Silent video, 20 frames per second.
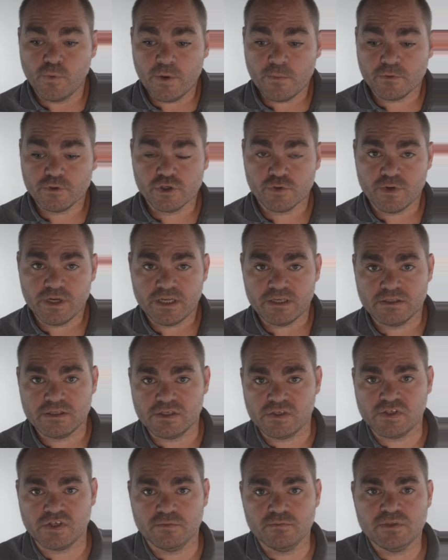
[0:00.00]
treated to
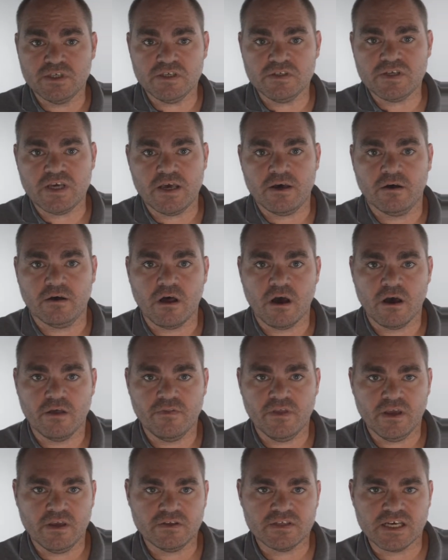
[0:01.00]
some detail on
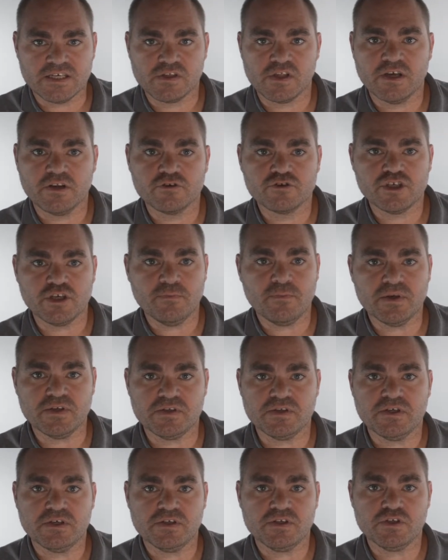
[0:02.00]
the Tesla energy
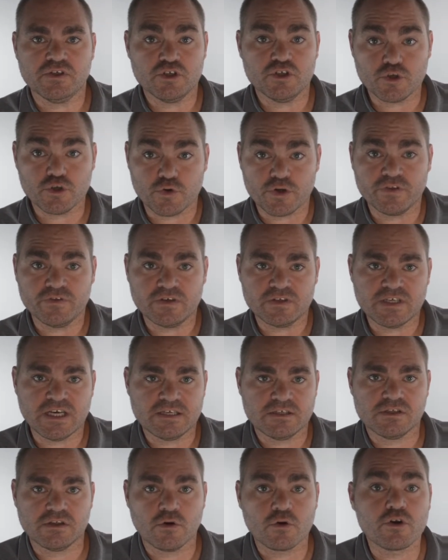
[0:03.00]
business during the
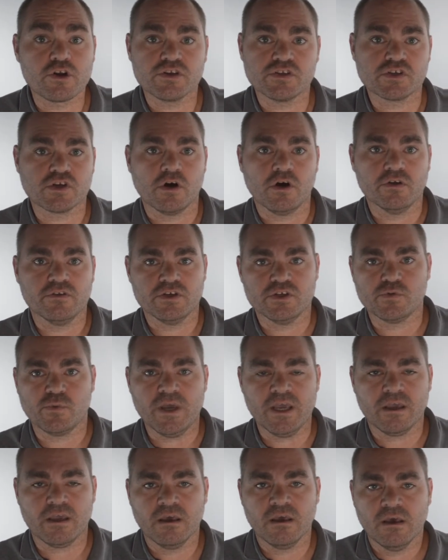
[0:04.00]
Tesla earnings call this
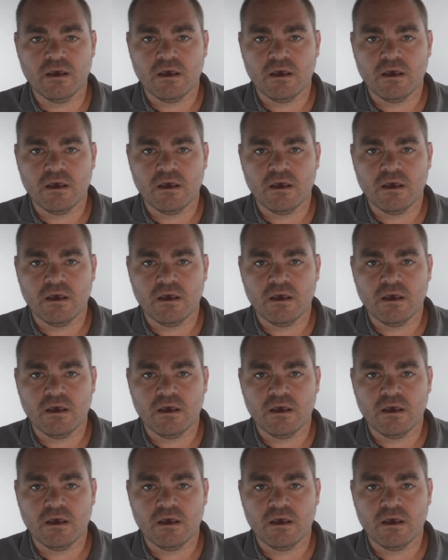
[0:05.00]
week.